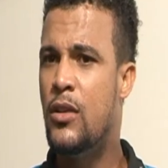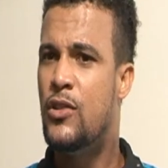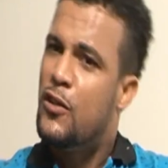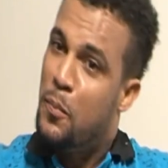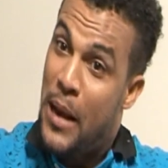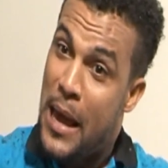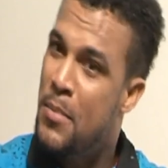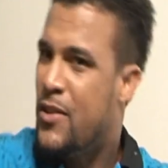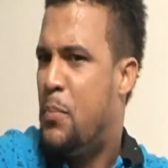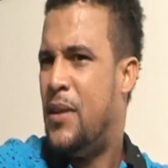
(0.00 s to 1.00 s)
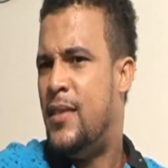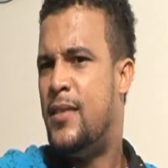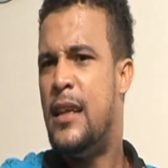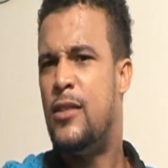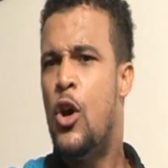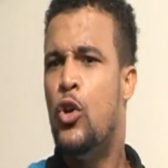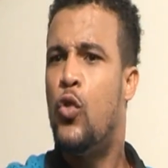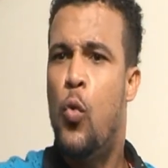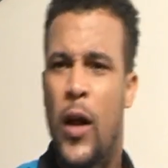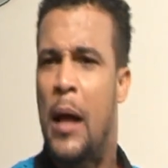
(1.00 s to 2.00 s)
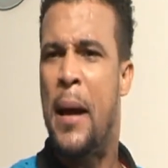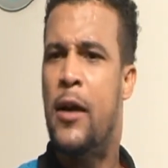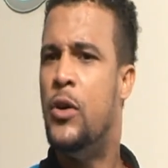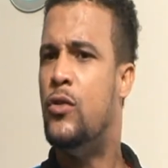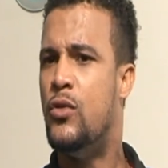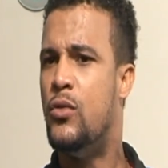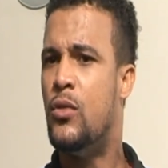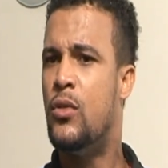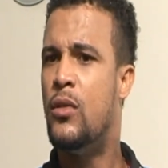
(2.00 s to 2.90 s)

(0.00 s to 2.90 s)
She's plain Miss Persistent. So what am I going to do?